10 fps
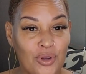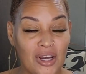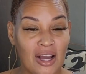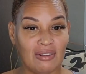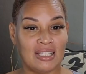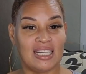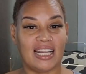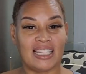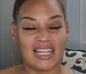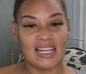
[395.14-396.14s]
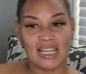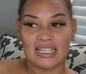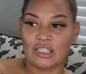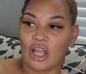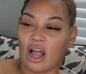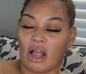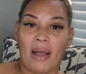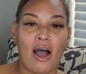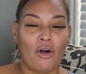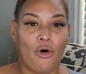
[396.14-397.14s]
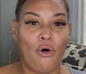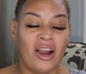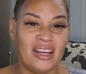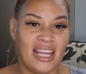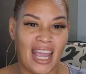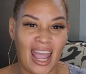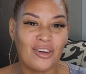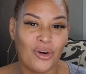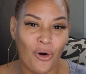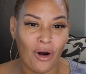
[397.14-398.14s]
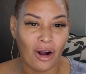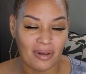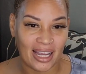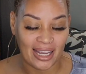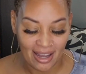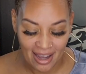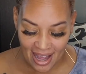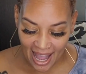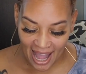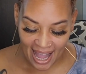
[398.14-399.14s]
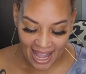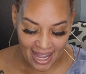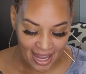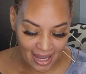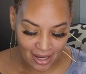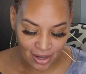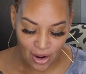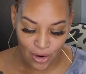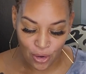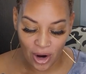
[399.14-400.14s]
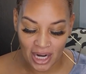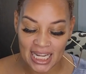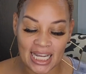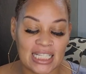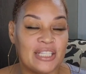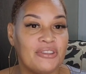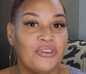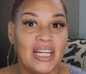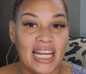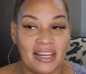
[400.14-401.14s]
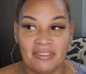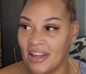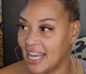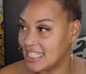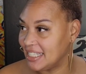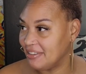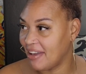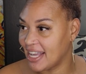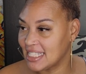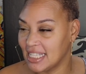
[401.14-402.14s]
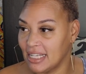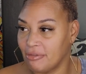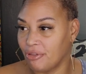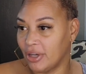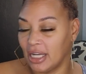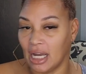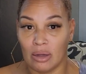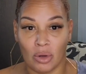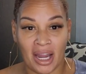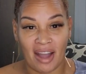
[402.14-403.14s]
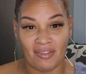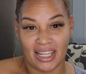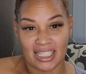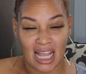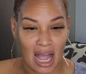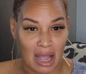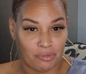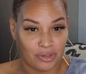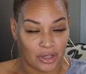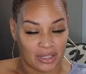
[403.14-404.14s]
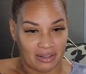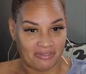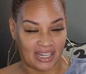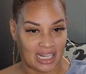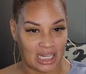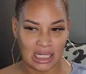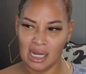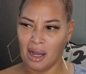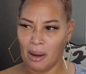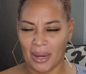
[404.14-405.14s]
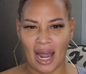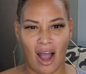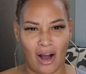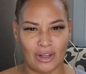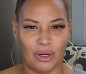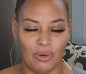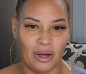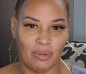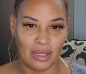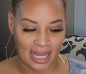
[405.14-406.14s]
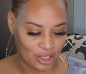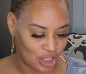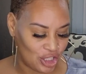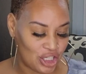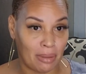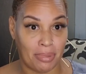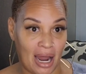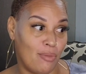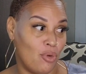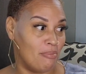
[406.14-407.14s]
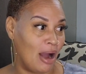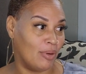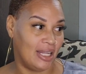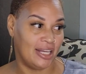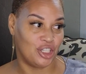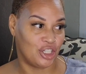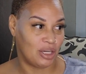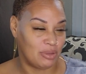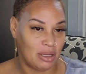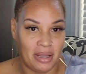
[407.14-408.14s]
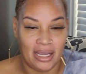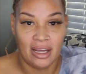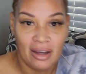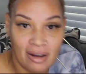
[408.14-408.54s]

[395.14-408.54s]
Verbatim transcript: you know, Tanika says, let's talk about Courtney and Corey. And, you know, Courtney is free and fancy, fancy and free, honey. Want to have a good time, flirty, fun. But I also want a relationship, but I want my relationship to be